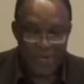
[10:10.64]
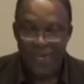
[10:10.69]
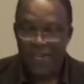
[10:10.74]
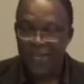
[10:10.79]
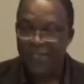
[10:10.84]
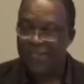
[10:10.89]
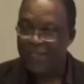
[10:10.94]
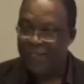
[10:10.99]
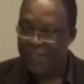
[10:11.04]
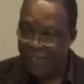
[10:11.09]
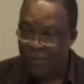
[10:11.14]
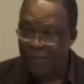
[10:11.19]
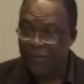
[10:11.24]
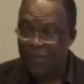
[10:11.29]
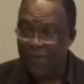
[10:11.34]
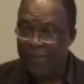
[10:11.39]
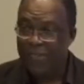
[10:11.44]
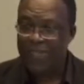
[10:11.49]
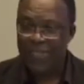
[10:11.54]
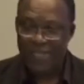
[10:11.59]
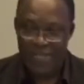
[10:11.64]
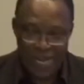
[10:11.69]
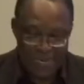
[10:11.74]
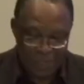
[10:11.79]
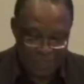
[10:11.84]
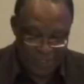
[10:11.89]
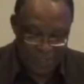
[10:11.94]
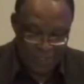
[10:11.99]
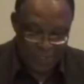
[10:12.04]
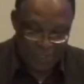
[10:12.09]
It's different in
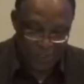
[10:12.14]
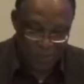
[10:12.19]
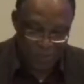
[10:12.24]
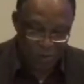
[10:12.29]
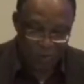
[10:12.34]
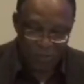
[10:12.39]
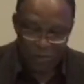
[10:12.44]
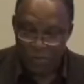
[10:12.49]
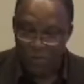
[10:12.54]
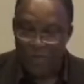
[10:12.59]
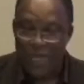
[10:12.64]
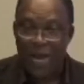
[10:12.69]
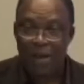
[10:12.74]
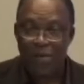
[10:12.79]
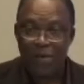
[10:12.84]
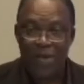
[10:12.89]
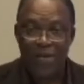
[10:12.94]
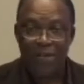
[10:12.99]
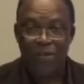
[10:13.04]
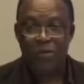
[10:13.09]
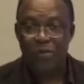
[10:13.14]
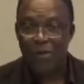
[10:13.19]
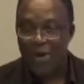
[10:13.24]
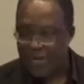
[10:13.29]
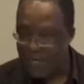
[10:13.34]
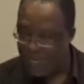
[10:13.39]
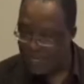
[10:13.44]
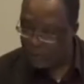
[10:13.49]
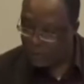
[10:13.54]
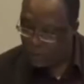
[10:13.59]
that sense from timelines
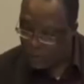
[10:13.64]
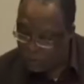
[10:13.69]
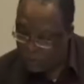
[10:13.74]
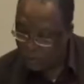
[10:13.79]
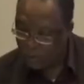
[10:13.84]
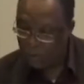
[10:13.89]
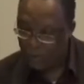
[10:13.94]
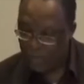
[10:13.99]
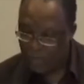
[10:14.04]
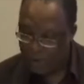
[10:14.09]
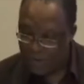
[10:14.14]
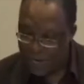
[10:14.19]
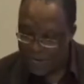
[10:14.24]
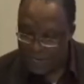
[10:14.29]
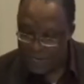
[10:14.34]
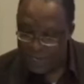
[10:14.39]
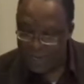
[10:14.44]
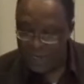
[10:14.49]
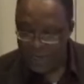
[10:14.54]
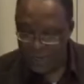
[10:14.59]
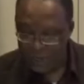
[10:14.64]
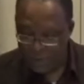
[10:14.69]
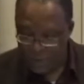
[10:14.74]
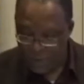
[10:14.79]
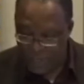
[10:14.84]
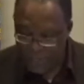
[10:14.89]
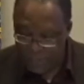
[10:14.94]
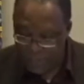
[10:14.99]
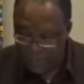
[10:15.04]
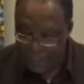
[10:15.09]
1 and 2, right? So
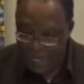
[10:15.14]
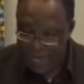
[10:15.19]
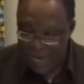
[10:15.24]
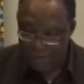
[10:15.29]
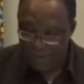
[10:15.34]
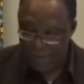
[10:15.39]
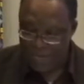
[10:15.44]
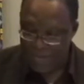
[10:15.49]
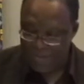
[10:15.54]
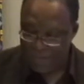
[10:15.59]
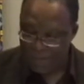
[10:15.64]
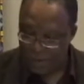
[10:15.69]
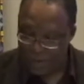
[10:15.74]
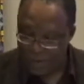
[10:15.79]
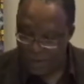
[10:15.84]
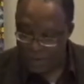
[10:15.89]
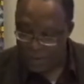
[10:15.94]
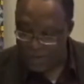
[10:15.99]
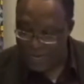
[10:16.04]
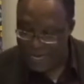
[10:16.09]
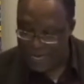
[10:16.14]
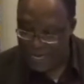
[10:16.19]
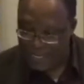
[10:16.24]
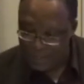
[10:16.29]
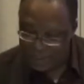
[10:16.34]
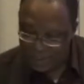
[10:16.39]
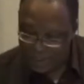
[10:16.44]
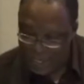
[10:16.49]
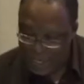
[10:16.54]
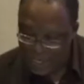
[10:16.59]
this timeline that we're looking at,
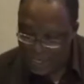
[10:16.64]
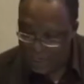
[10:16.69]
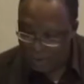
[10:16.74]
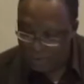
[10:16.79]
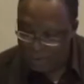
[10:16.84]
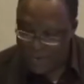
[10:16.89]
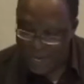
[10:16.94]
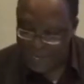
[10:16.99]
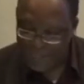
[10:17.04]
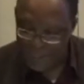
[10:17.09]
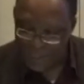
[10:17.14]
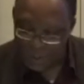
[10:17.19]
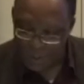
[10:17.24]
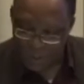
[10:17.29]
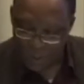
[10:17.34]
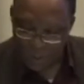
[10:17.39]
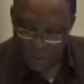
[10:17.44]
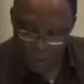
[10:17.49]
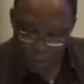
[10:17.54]
the standard pattern,